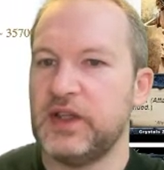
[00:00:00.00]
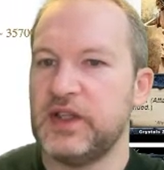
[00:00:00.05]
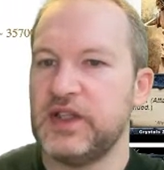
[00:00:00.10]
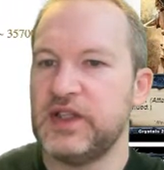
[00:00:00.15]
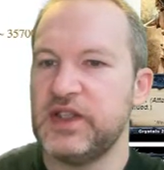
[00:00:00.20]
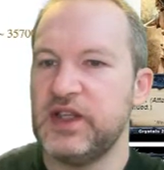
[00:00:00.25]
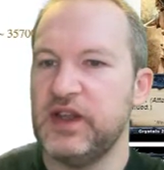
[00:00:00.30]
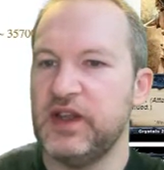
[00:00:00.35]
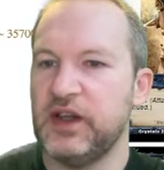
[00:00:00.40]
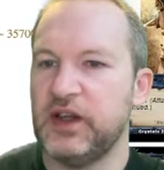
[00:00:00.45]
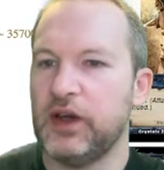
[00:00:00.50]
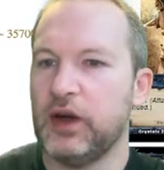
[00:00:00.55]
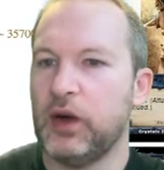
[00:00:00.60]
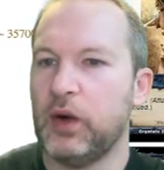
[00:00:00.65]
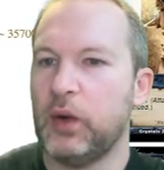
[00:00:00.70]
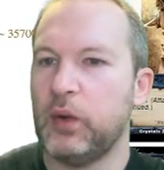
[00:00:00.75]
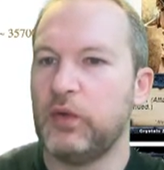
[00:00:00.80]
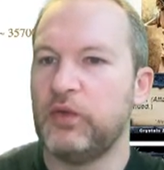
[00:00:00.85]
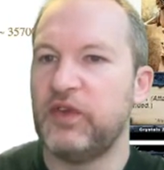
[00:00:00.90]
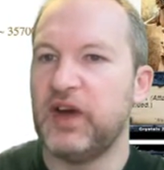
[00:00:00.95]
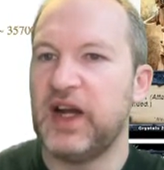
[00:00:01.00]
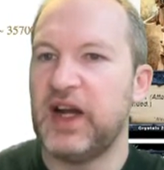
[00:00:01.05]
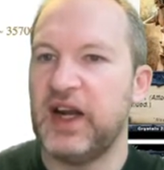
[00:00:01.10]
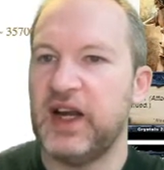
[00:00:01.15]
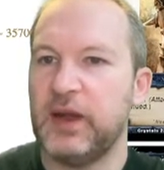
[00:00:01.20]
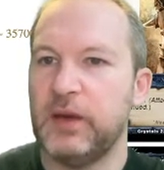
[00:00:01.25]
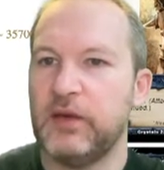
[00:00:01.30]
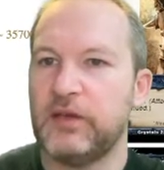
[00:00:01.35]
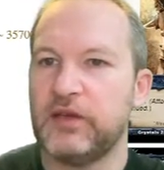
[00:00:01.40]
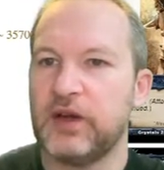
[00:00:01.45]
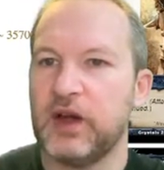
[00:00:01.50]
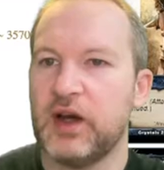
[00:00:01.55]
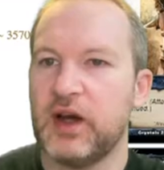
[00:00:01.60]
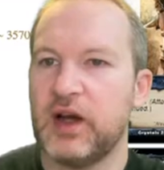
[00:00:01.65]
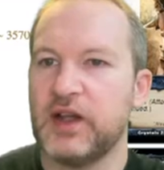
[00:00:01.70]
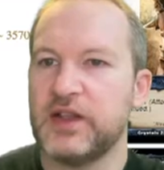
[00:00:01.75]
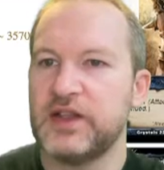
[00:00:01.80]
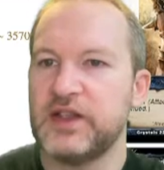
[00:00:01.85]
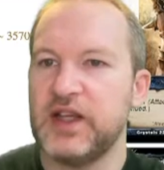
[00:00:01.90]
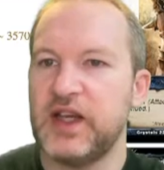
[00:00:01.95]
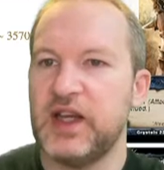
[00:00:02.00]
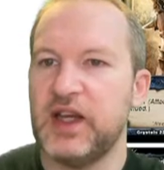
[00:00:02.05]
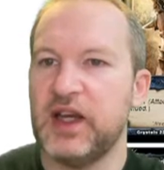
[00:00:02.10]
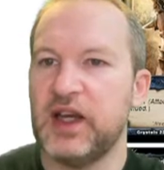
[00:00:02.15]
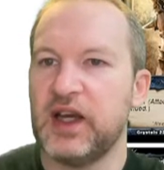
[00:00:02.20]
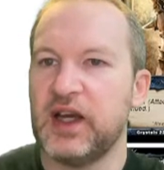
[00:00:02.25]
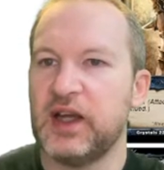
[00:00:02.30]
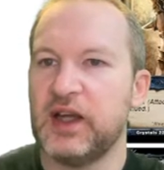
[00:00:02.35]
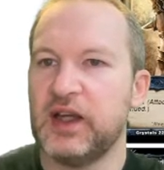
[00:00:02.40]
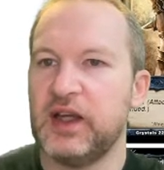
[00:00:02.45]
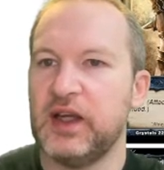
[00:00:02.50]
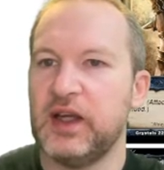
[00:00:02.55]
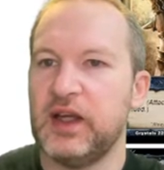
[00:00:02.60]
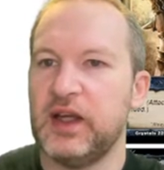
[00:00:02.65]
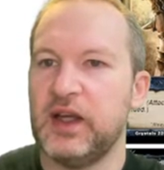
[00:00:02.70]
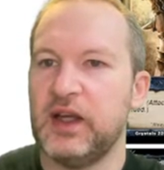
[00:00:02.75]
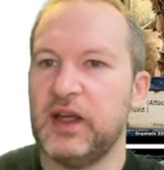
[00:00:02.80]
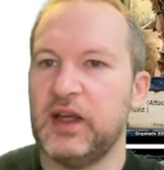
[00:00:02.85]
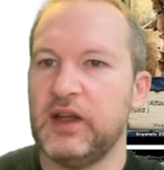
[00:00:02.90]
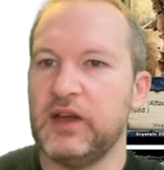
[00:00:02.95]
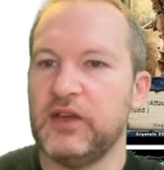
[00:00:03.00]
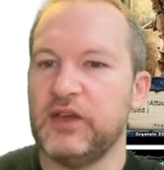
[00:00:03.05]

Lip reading: see the gold value of cards here. You